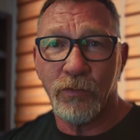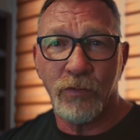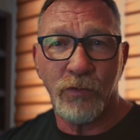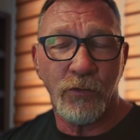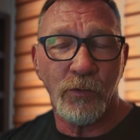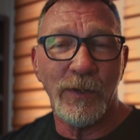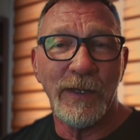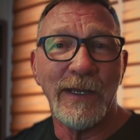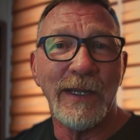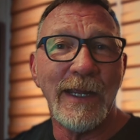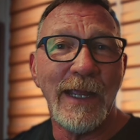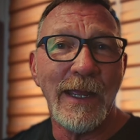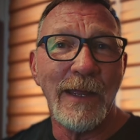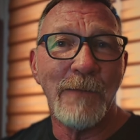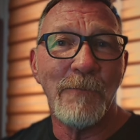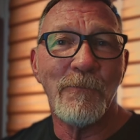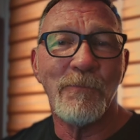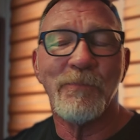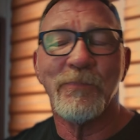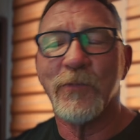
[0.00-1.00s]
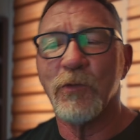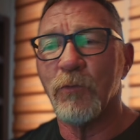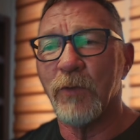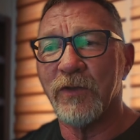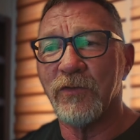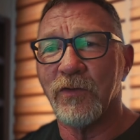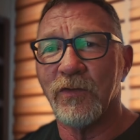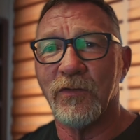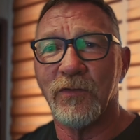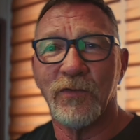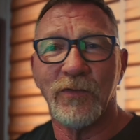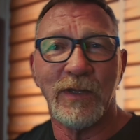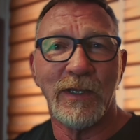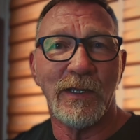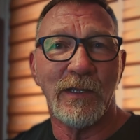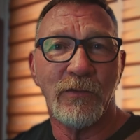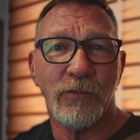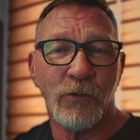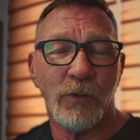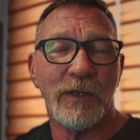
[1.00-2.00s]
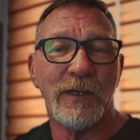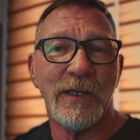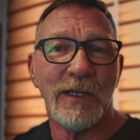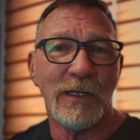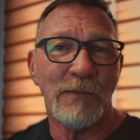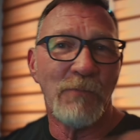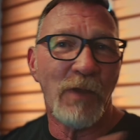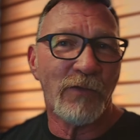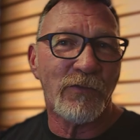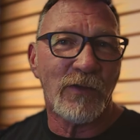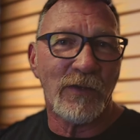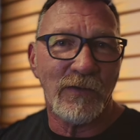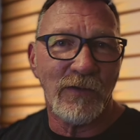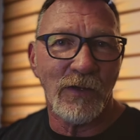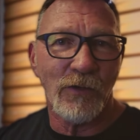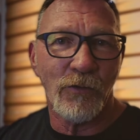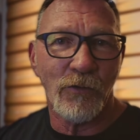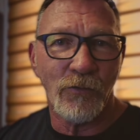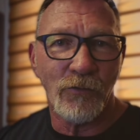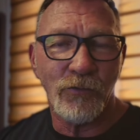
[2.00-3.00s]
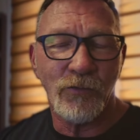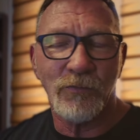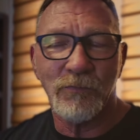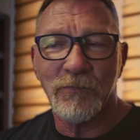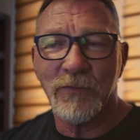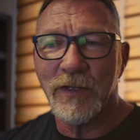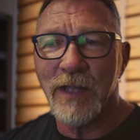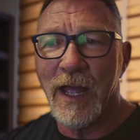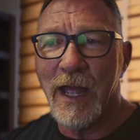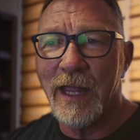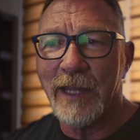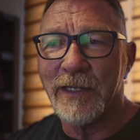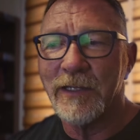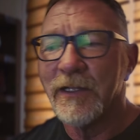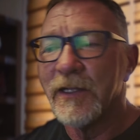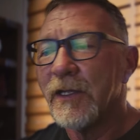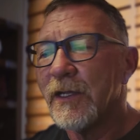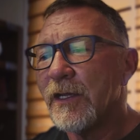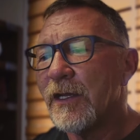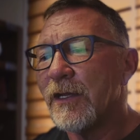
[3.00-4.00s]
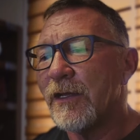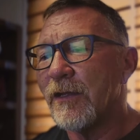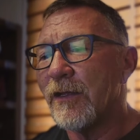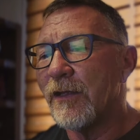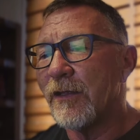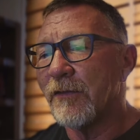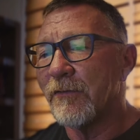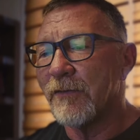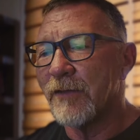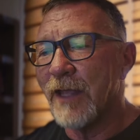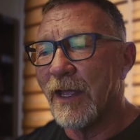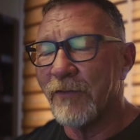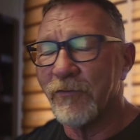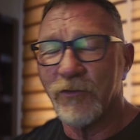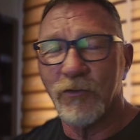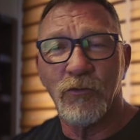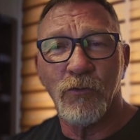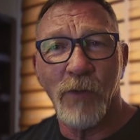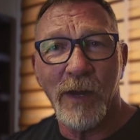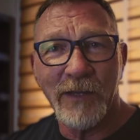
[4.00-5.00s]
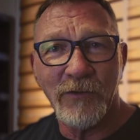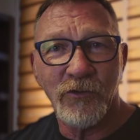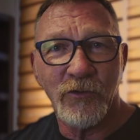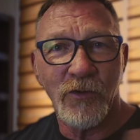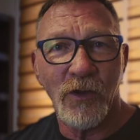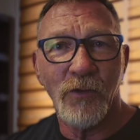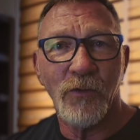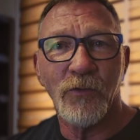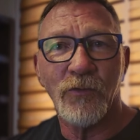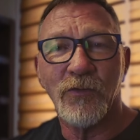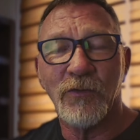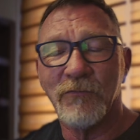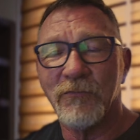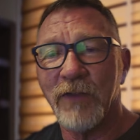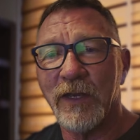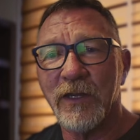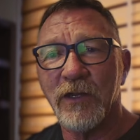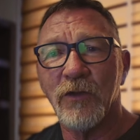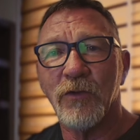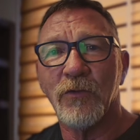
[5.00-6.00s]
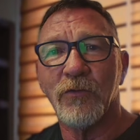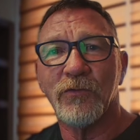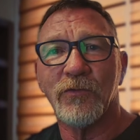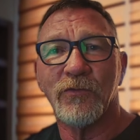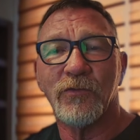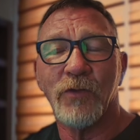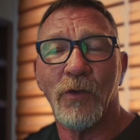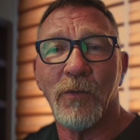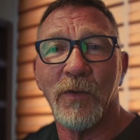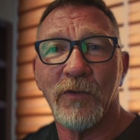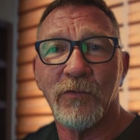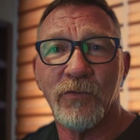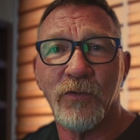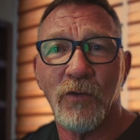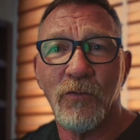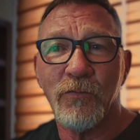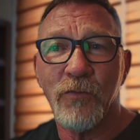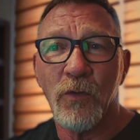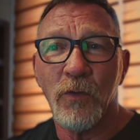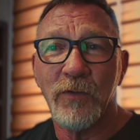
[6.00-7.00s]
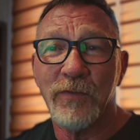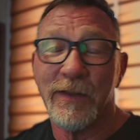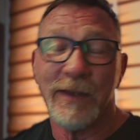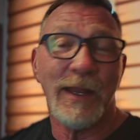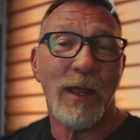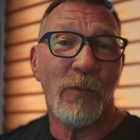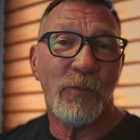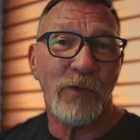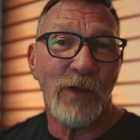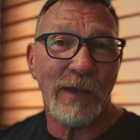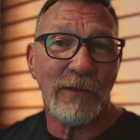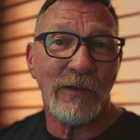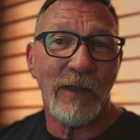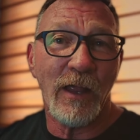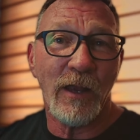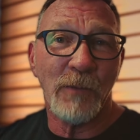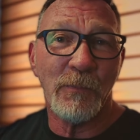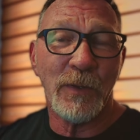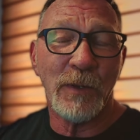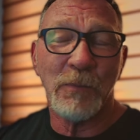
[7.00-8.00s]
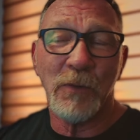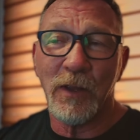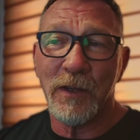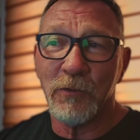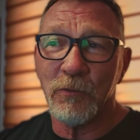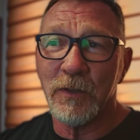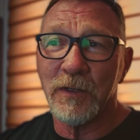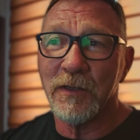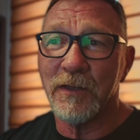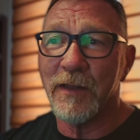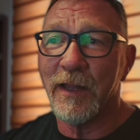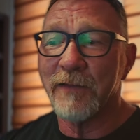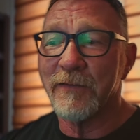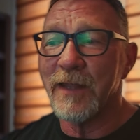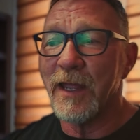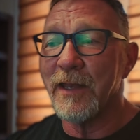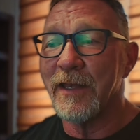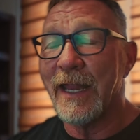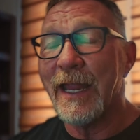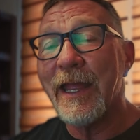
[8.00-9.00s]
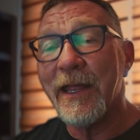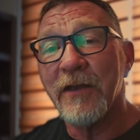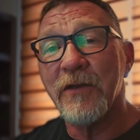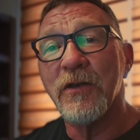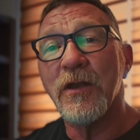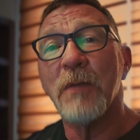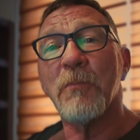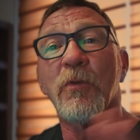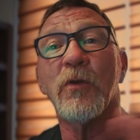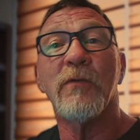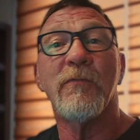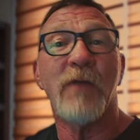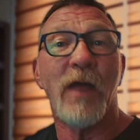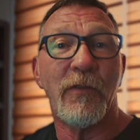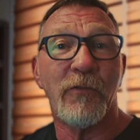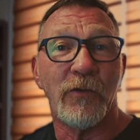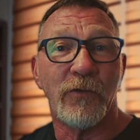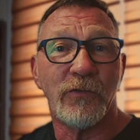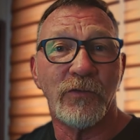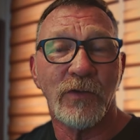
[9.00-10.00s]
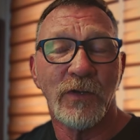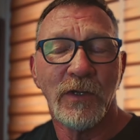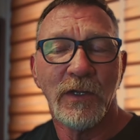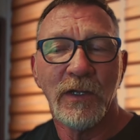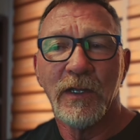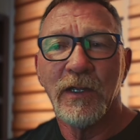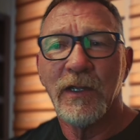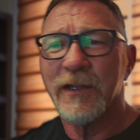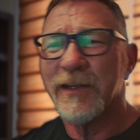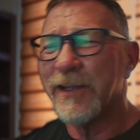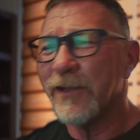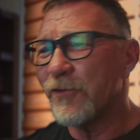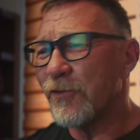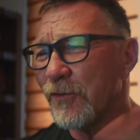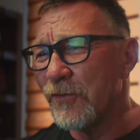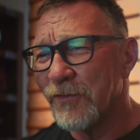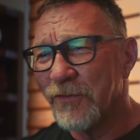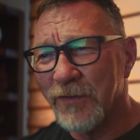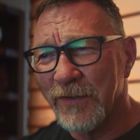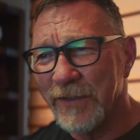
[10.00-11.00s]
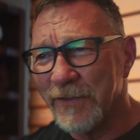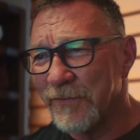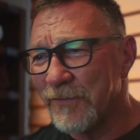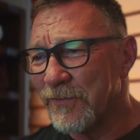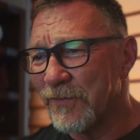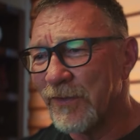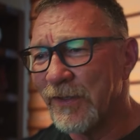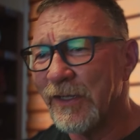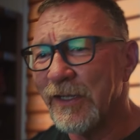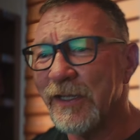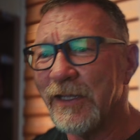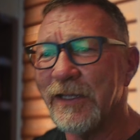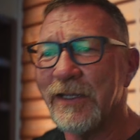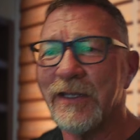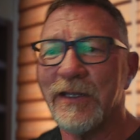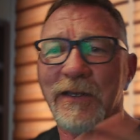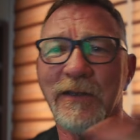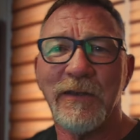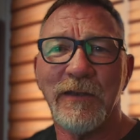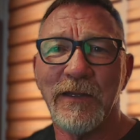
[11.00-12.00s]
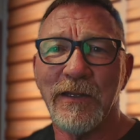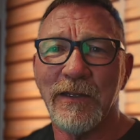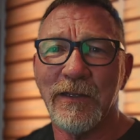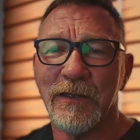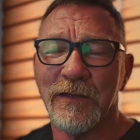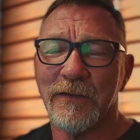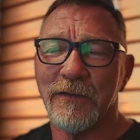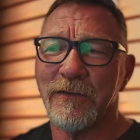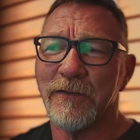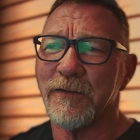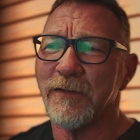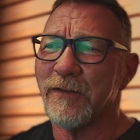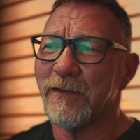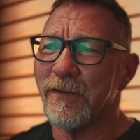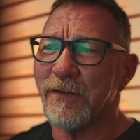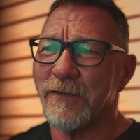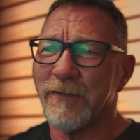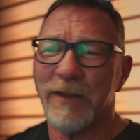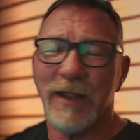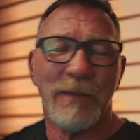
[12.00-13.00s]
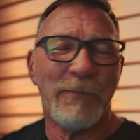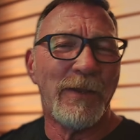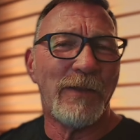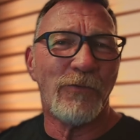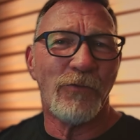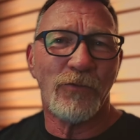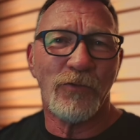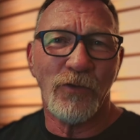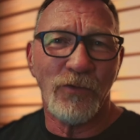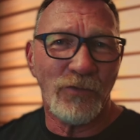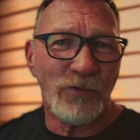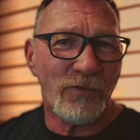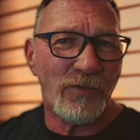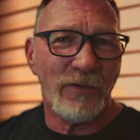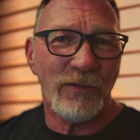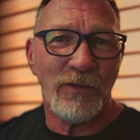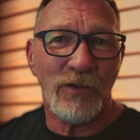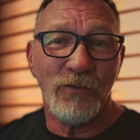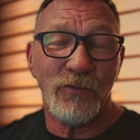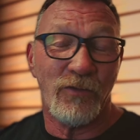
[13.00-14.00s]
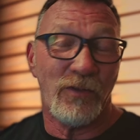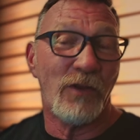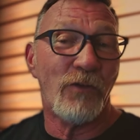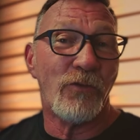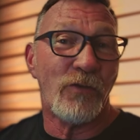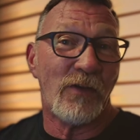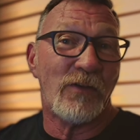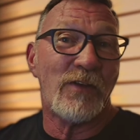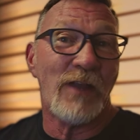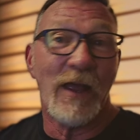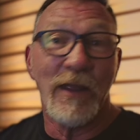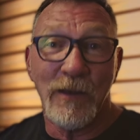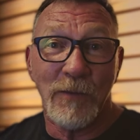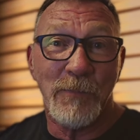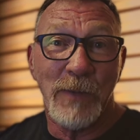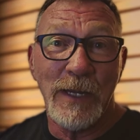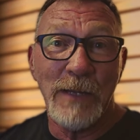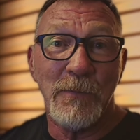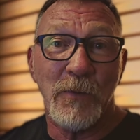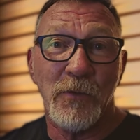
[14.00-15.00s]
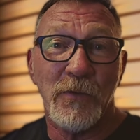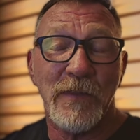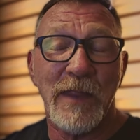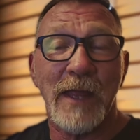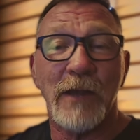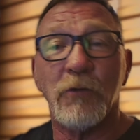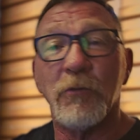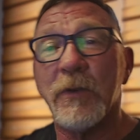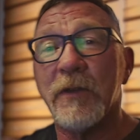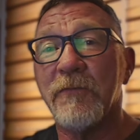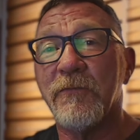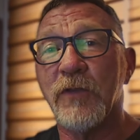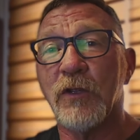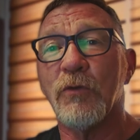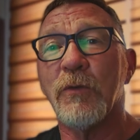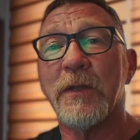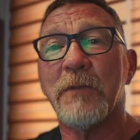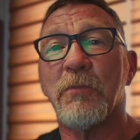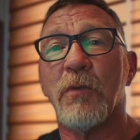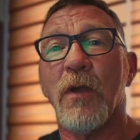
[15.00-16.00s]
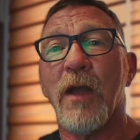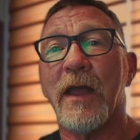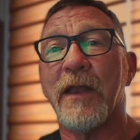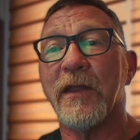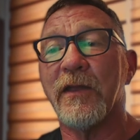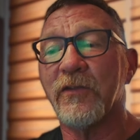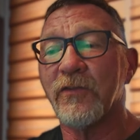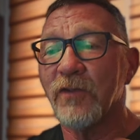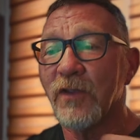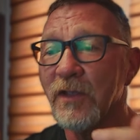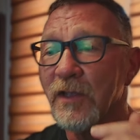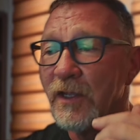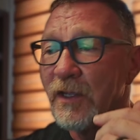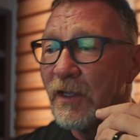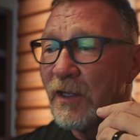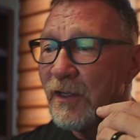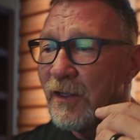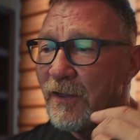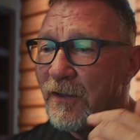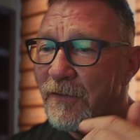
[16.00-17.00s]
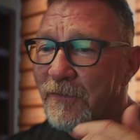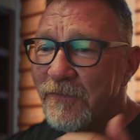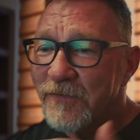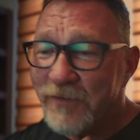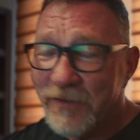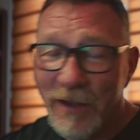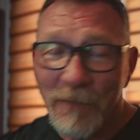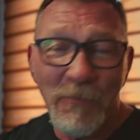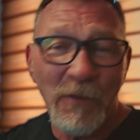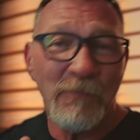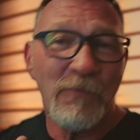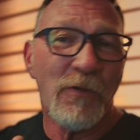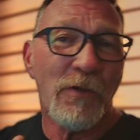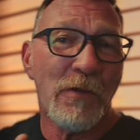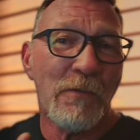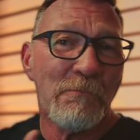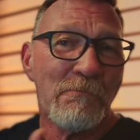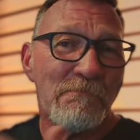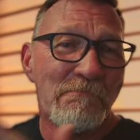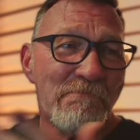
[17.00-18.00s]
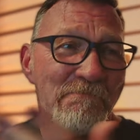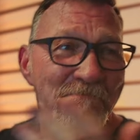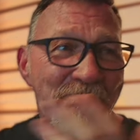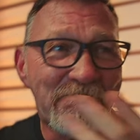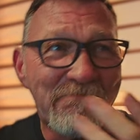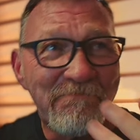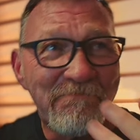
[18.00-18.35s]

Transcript: 3DM, which is the 3D Musketeers guy, has great shows and videos and so on and so forth, and helps out a lot of people. I really like that. And a number of others, Kitchen CNC, and I mean, there's a ton of people that are reviewing products. Some of them